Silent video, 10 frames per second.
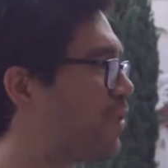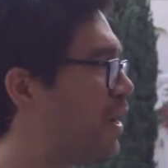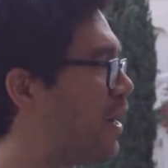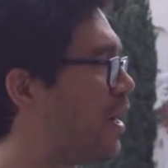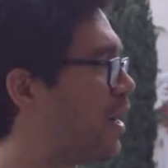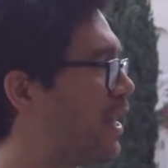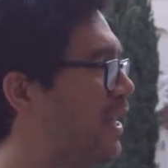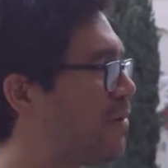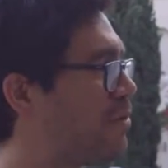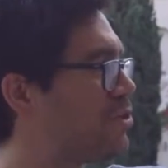
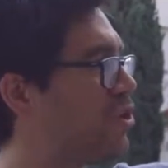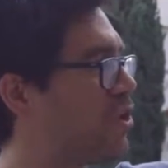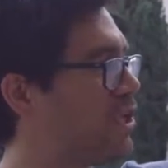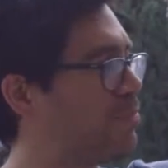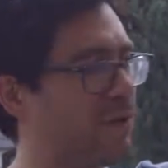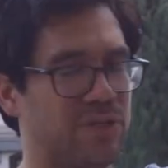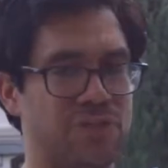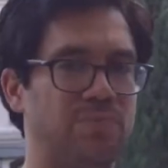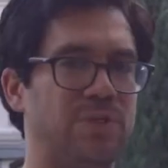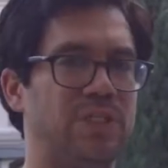And I'm not talking about
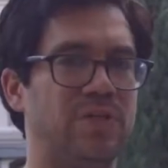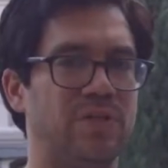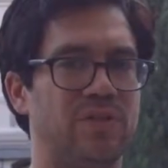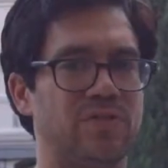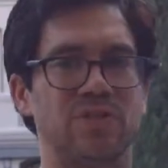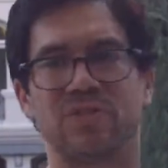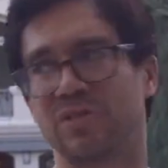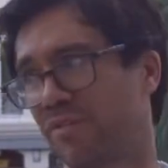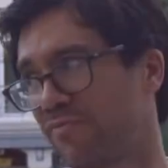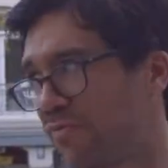just materialistic
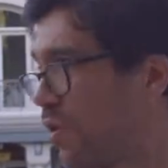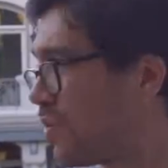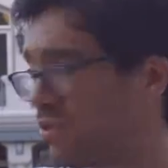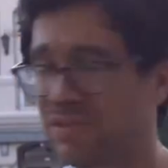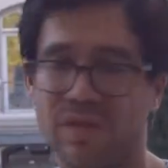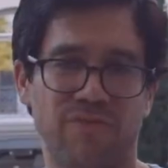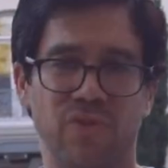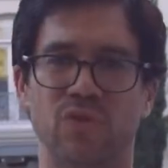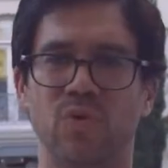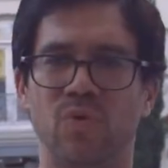stuff. All this stuff
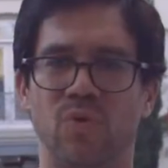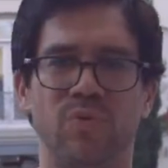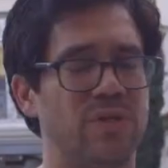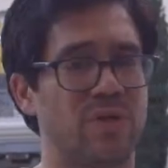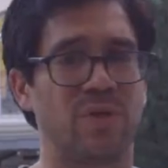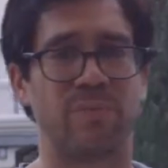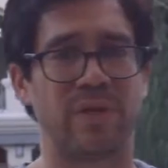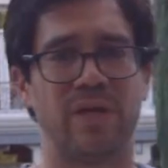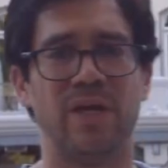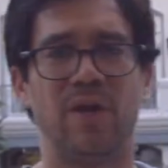is cool, you know,
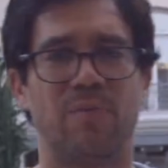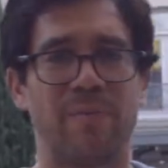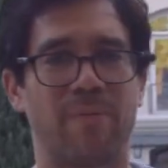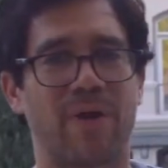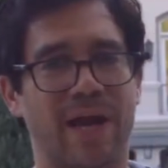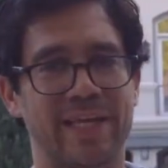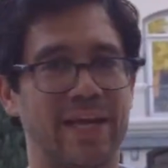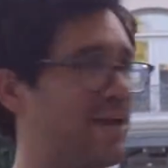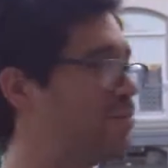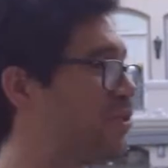but remember,
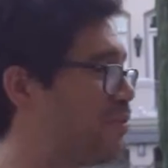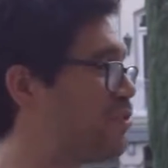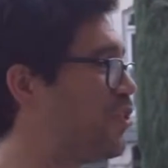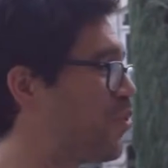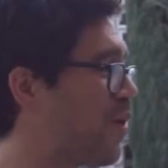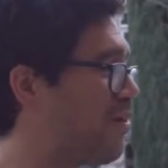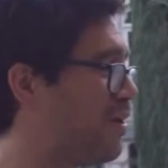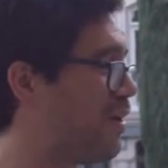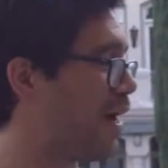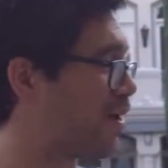I'm still
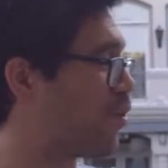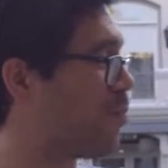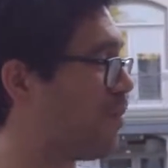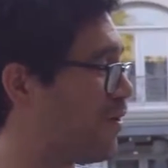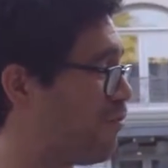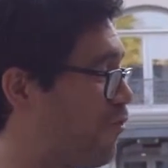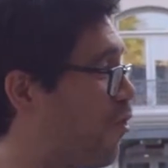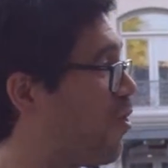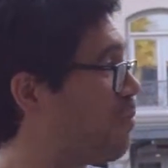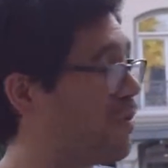grounded. I grew up on a
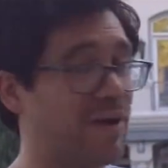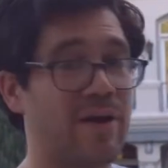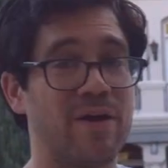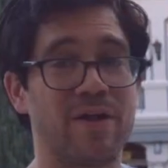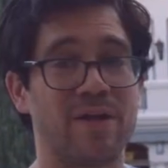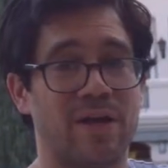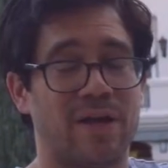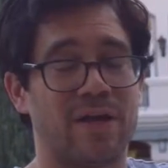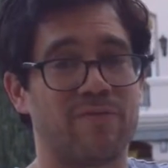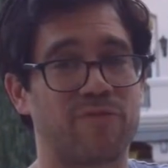farm
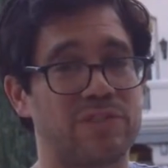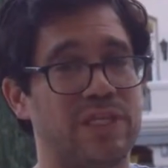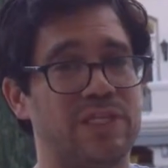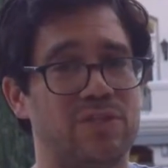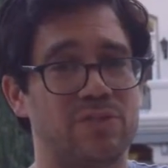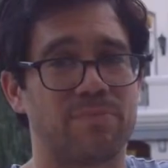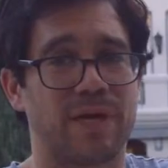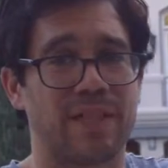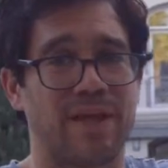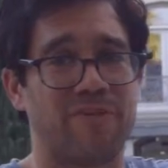for 10 years of
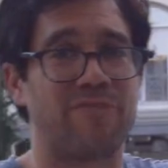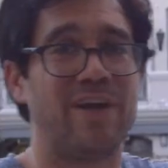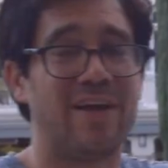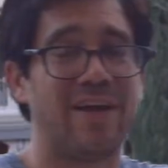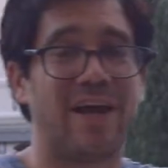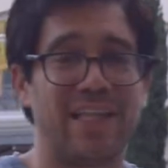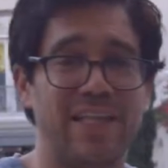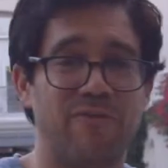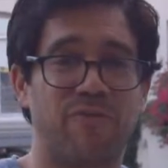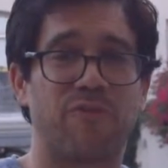my life. I
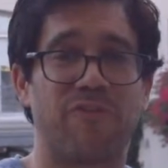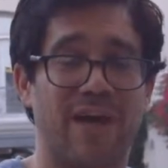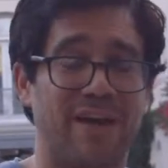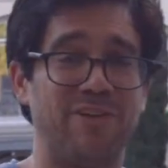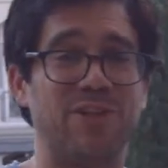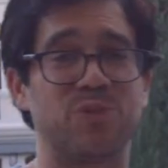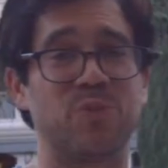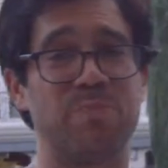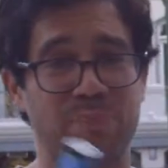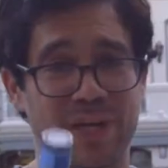lived for 5 years
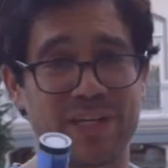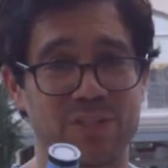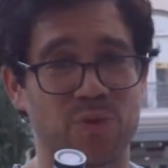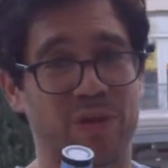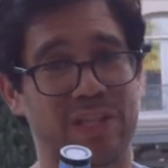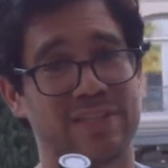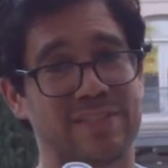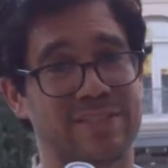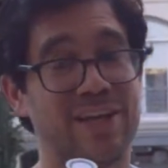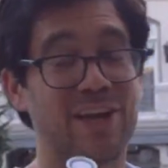with bucket
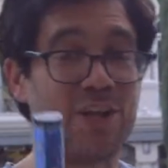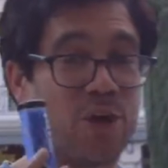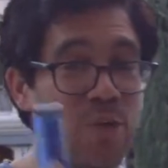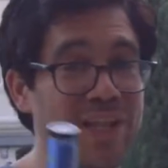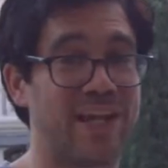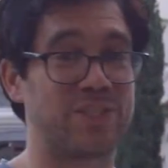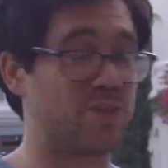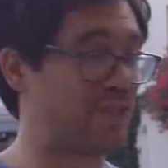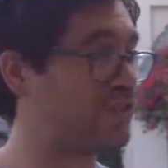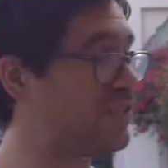toilets, no
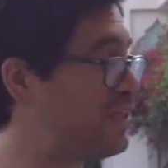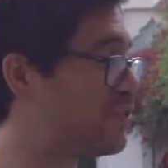electricity.